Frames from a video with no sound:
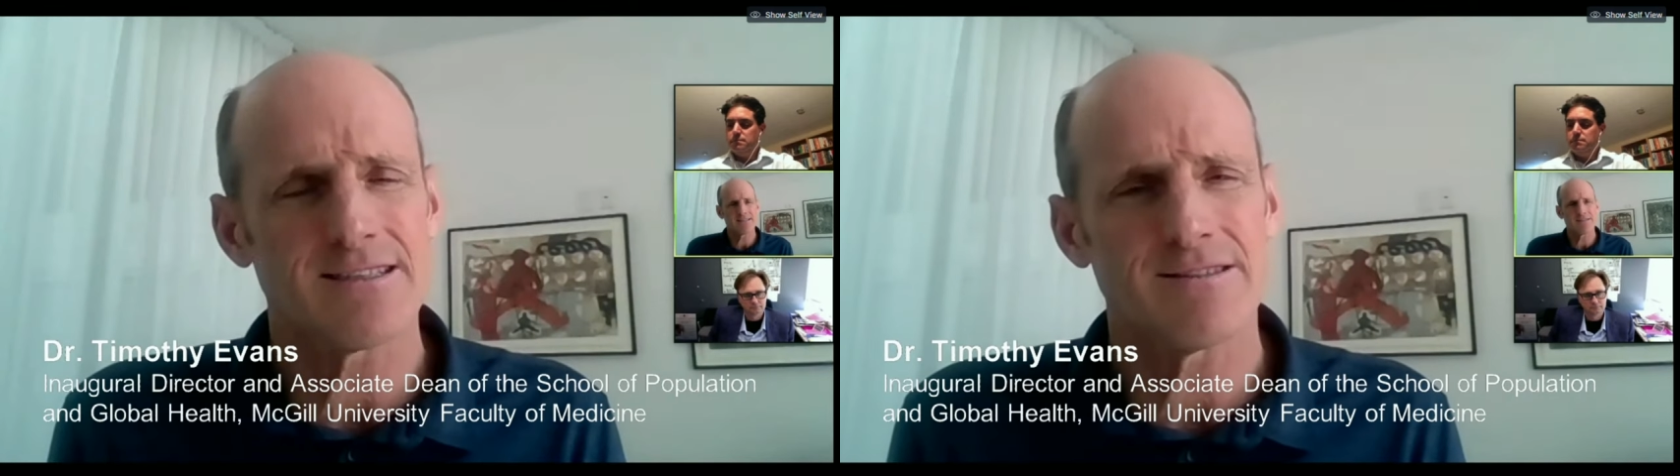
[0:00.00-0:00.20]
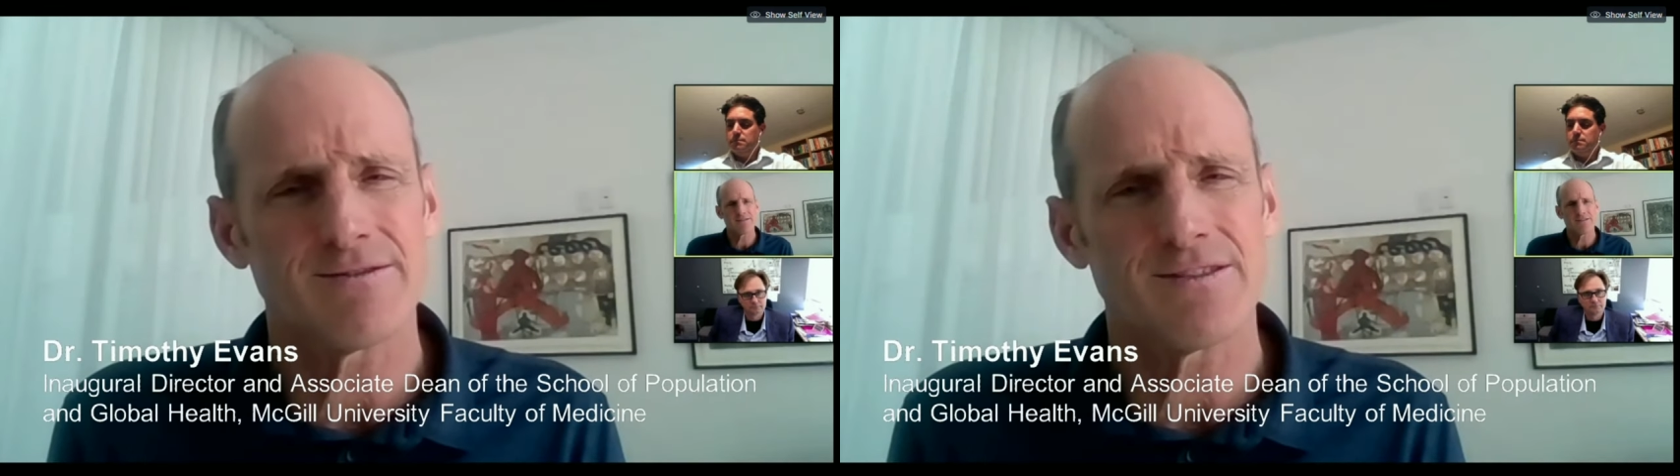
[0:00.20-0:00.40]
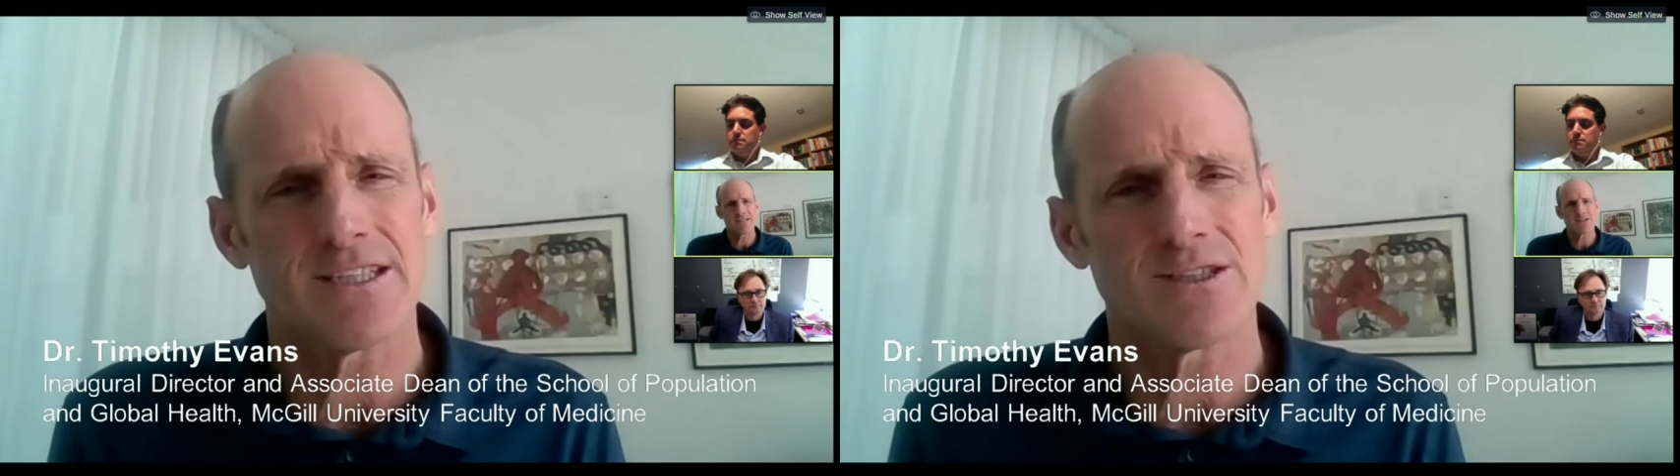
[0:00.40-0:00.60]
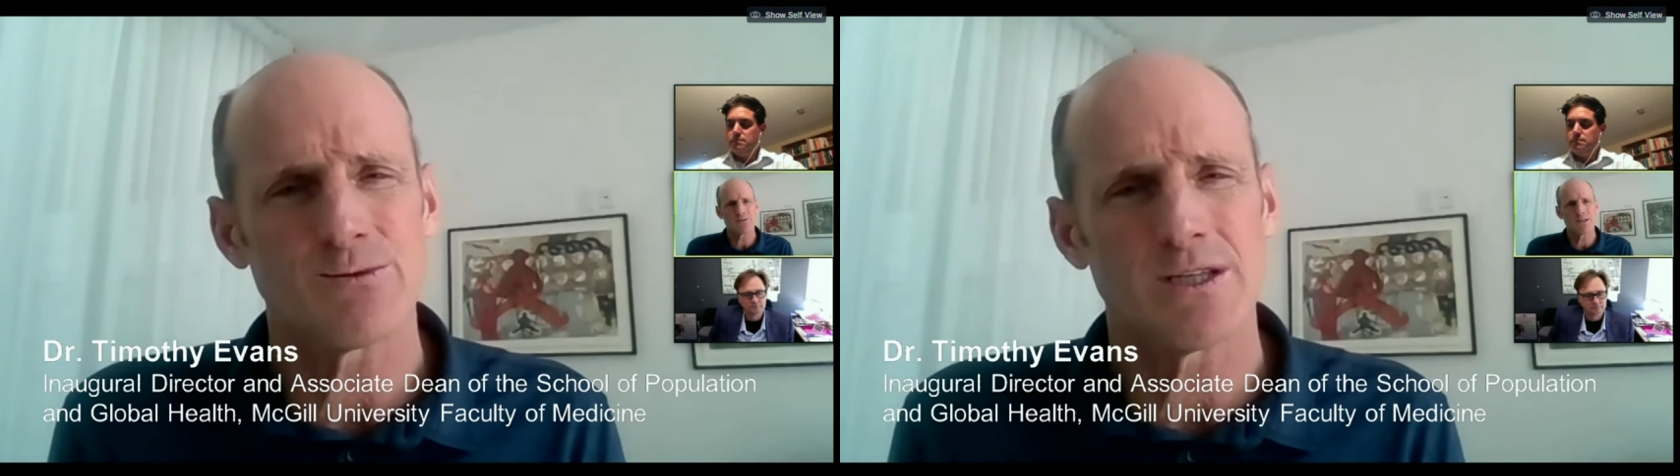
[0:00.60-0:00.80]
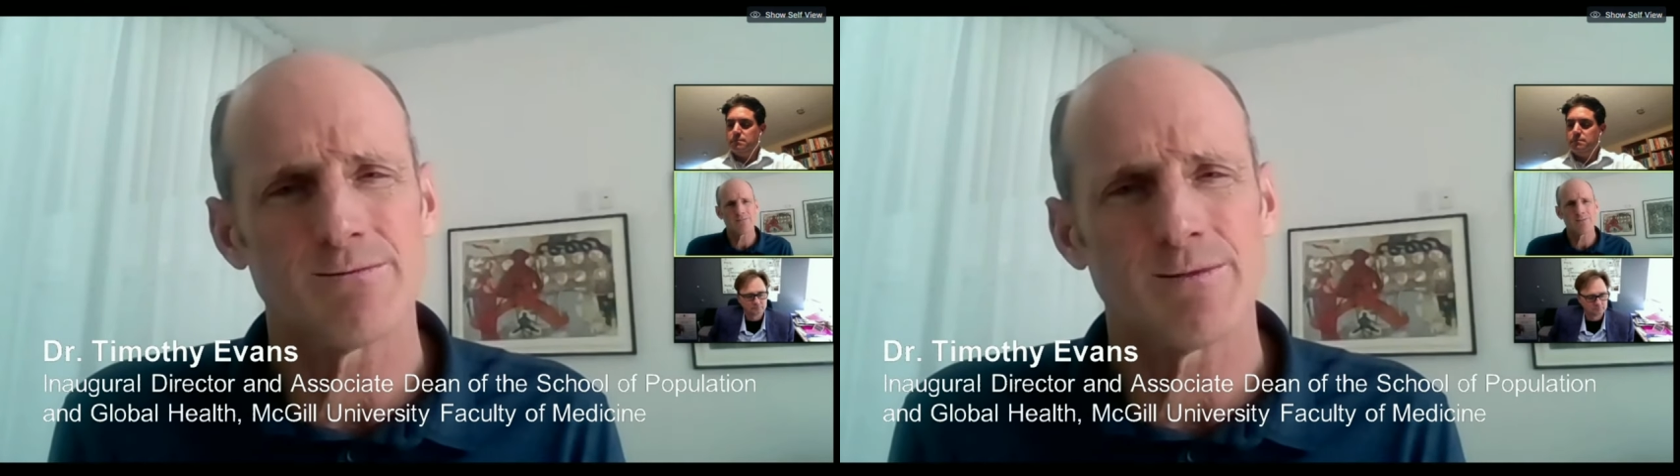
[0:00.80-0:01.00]
in phase
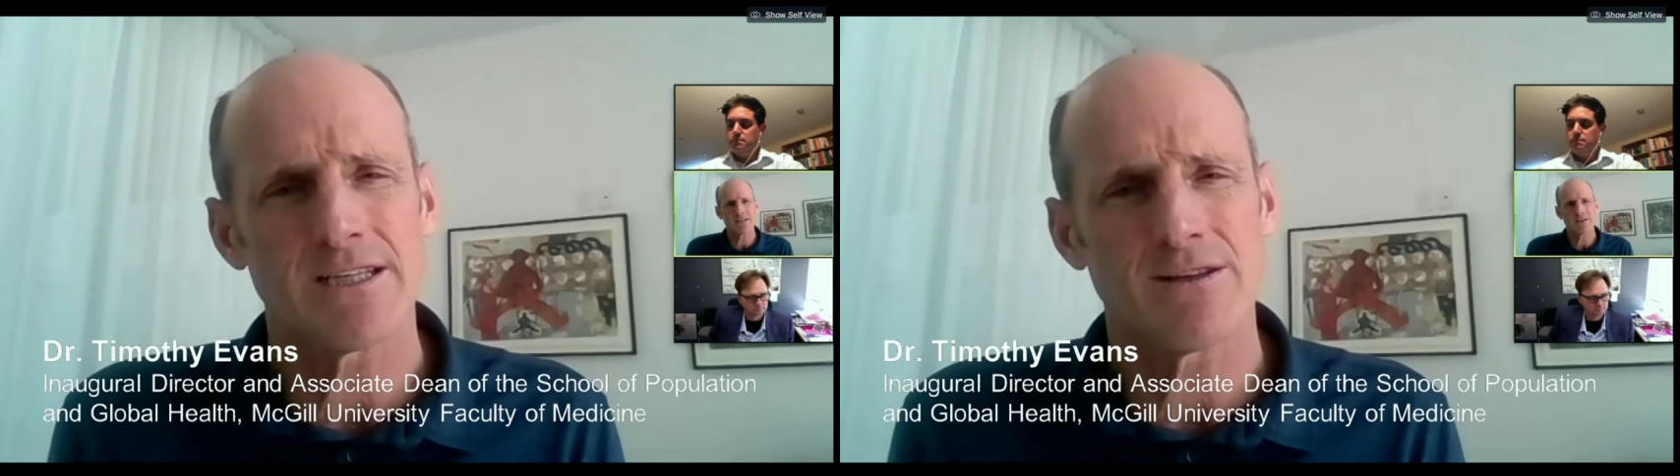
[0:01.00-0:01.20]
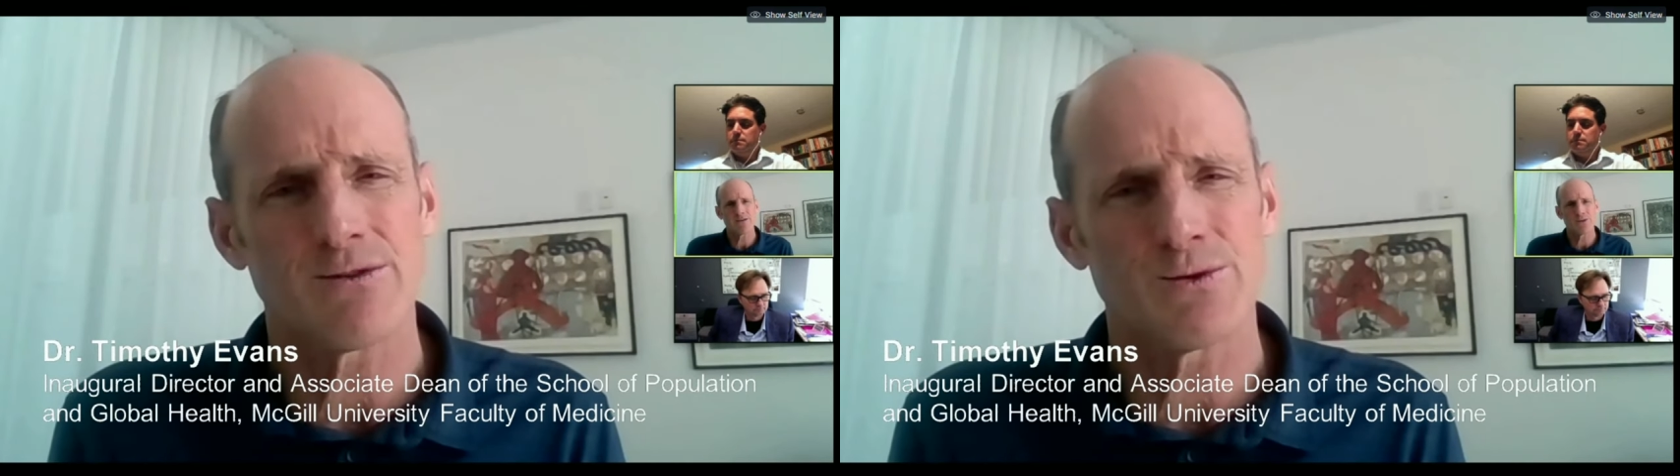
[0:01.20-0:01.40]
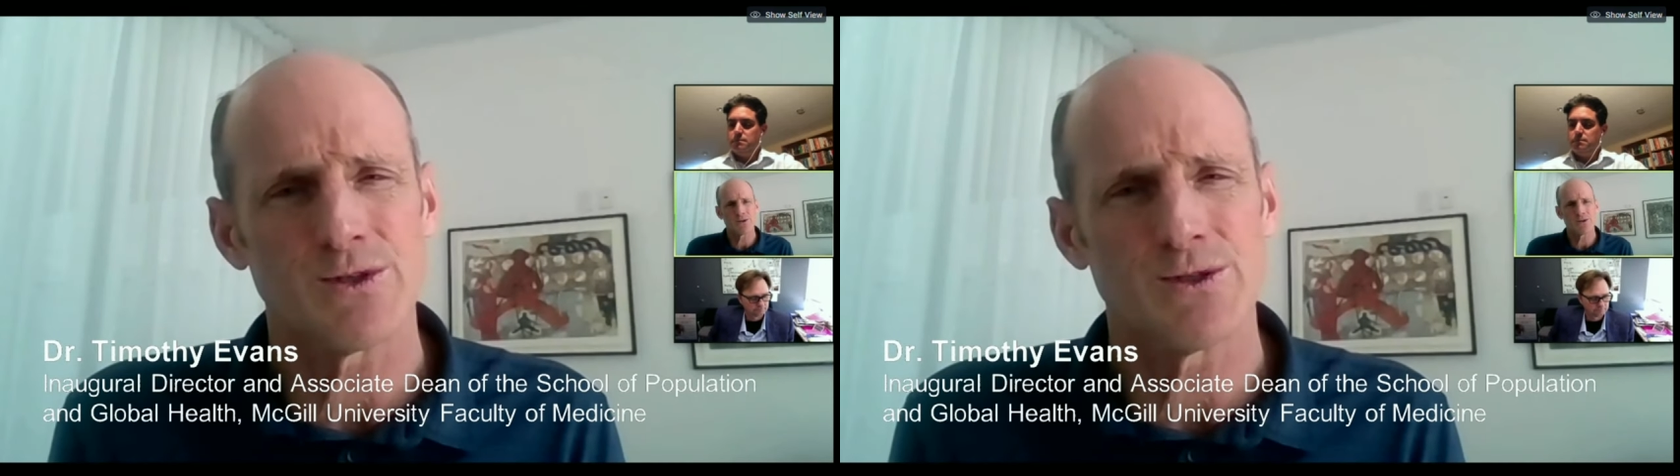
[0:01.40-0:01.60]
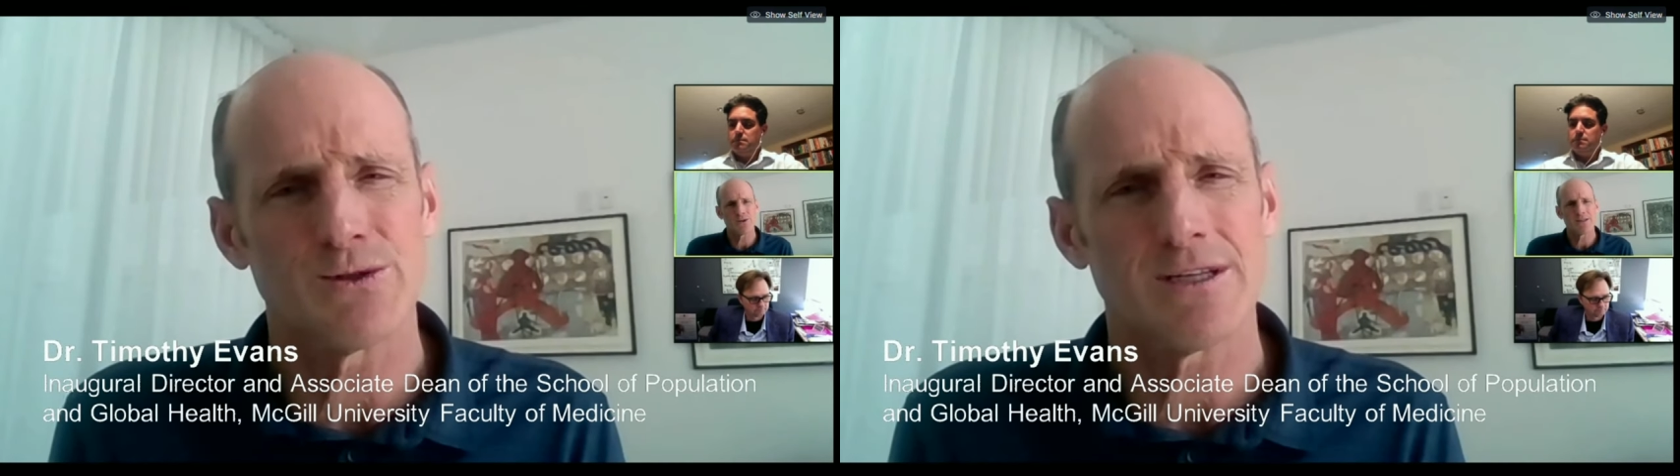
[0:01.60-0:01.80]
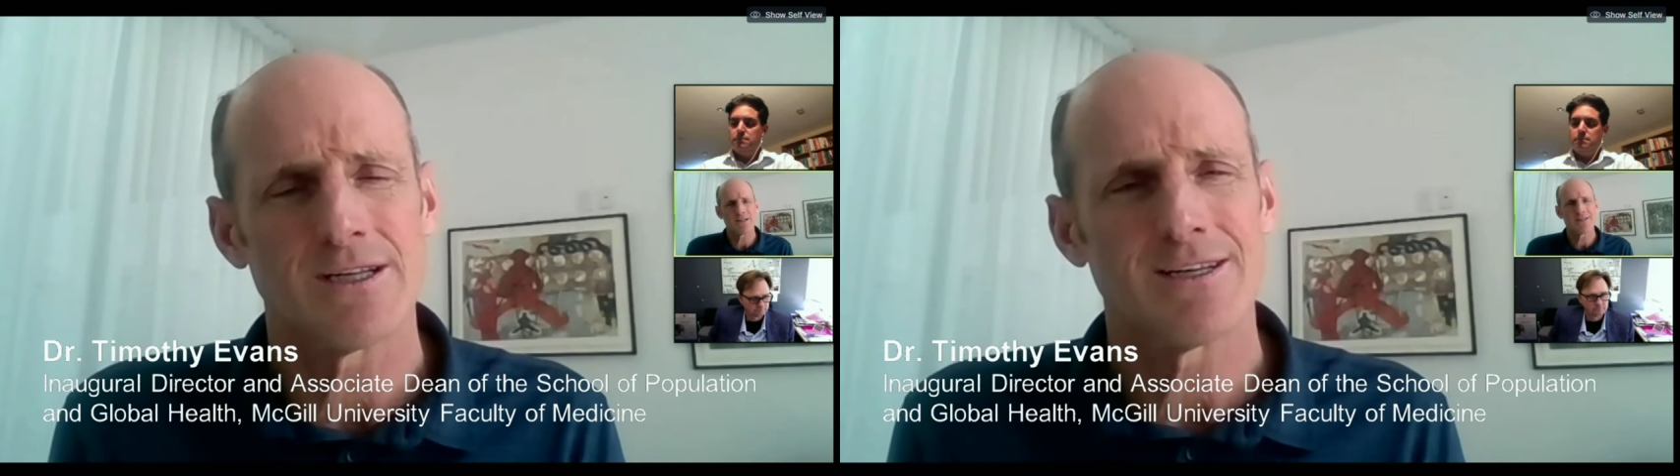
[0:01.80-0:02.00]
one make it through.